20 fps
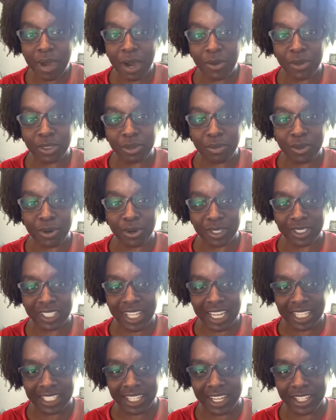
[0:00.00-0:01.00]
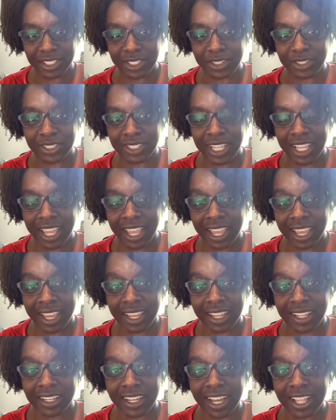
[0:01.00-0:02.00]
out with the Multitasker
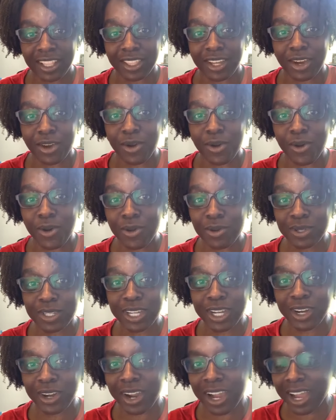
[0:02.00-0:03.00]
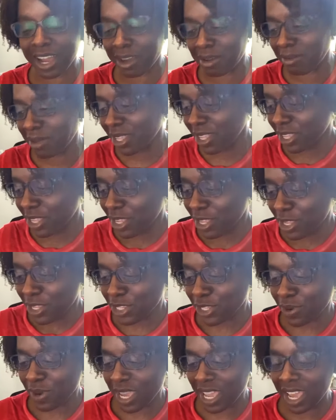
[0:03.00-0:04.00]
Tan, I thought, holy crap.
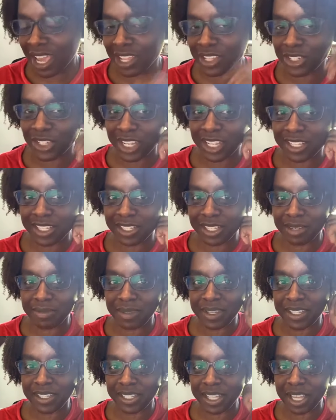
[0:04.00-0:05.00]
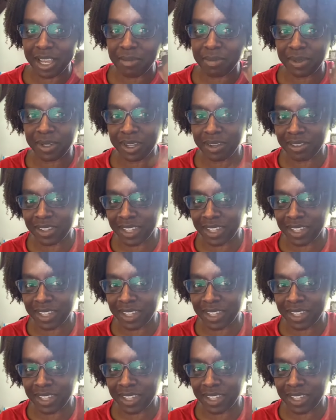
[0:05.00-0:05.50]
So I had Jen send me a sample of